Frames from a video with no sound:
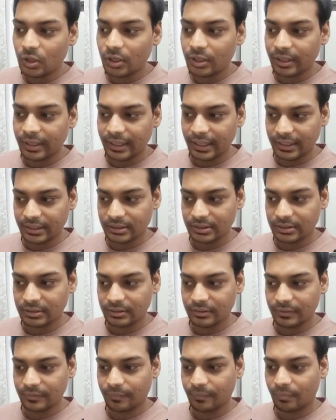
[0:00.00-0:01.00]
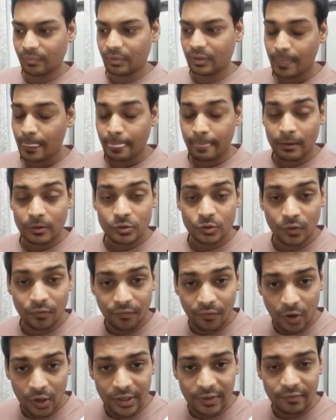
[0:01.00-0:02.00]
dot next. So
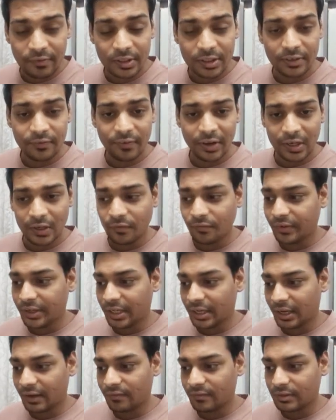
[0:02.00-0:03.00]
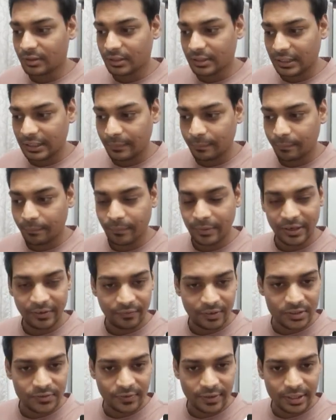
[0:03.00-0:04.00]
whatever the value we have in
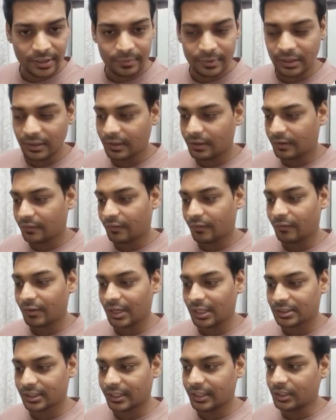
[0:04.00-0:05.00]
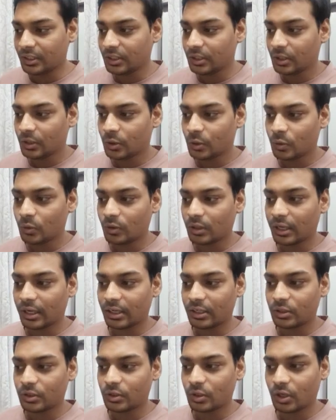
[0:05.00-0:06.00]
previous variable, we will assign to
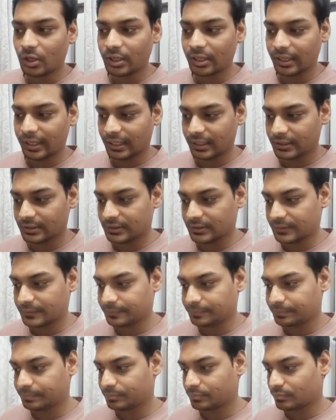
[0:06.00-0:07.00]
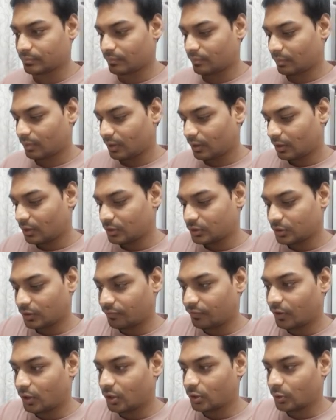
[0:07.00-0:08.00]
current dot next.
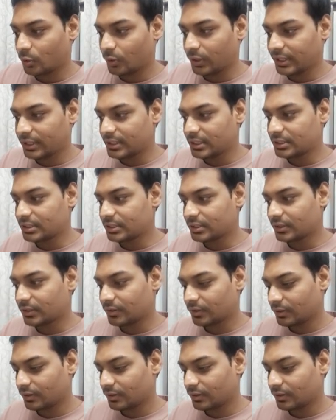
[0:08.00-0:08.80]
So for doing this,